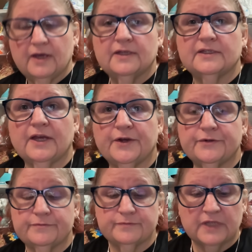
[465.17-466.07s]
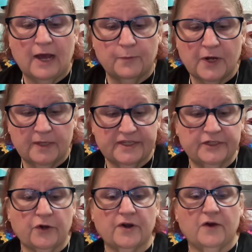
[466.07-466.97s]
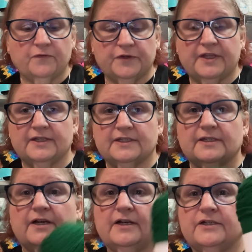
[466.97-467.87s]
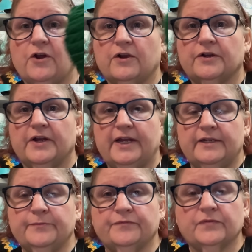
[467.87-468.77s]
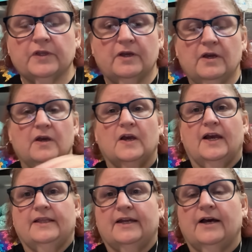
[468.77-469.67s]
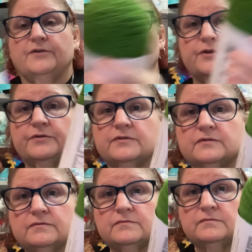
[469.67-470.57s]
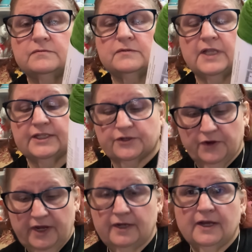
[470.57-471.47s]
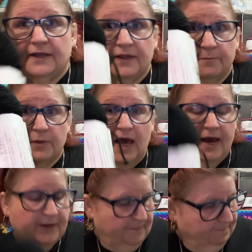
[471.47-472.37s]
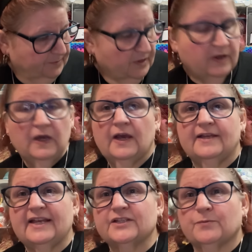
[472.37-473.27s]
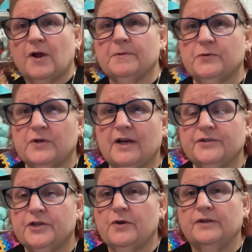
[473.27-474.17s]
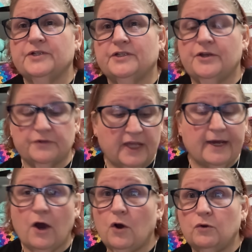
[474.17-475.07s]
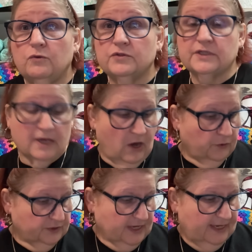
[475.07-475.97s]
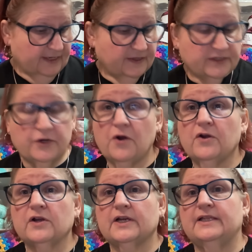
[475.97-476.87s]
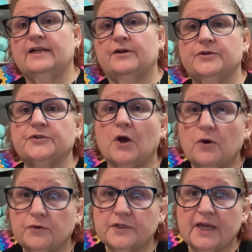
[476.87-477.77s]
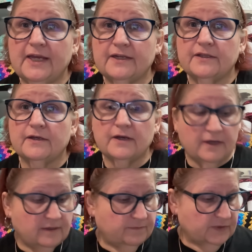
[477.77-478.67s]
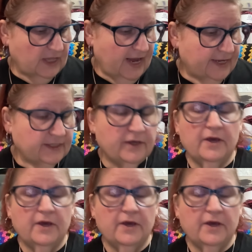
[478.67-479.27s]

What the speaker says: So I'll probably start off with this dark green, and then I'll do this green and then black. And that's probably what I'll do. I'll just use like a whole skein of this dark, and then I'll use a whole skein of the light.